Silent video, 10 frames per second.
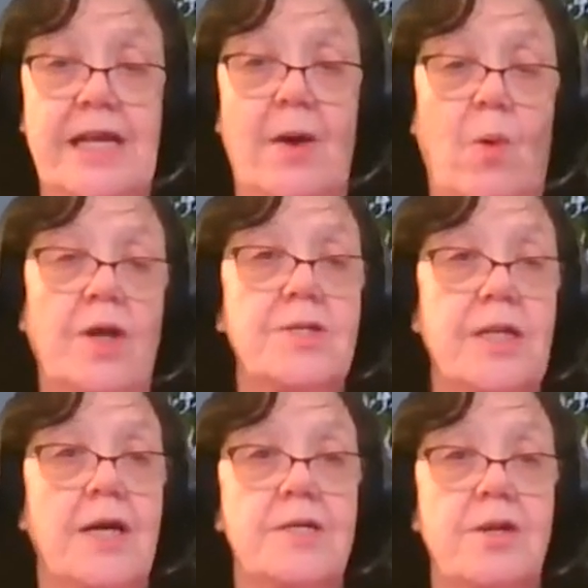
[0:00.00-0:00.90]
network
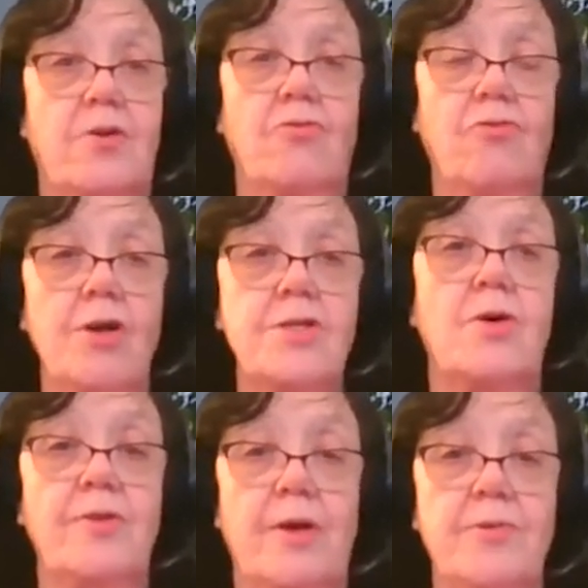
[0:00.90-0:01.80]
slice across
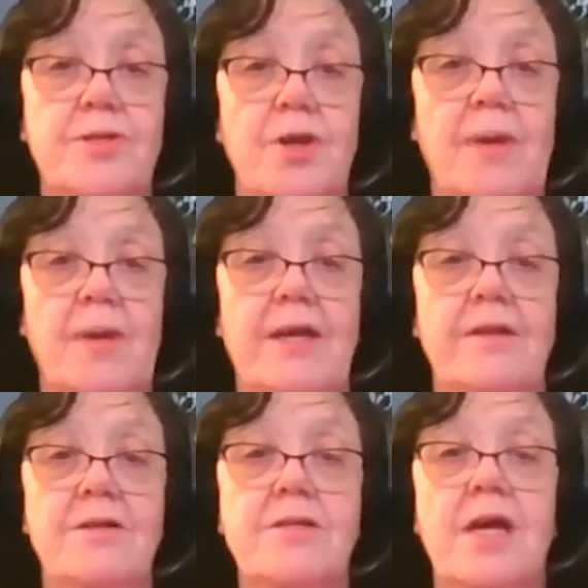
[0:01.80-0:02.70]
all those
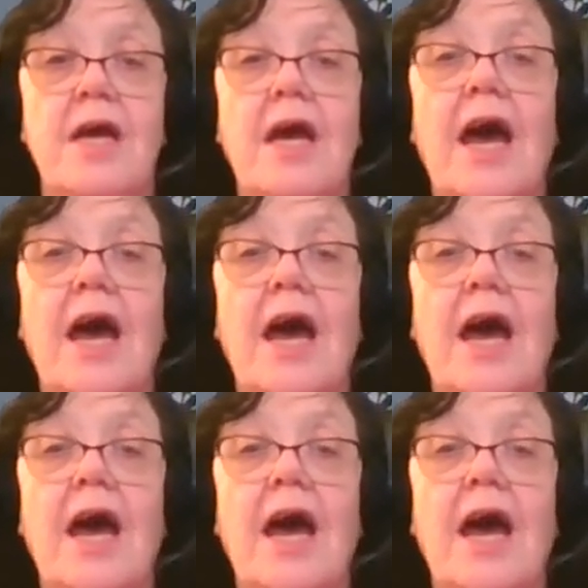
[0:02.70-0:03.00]
domains,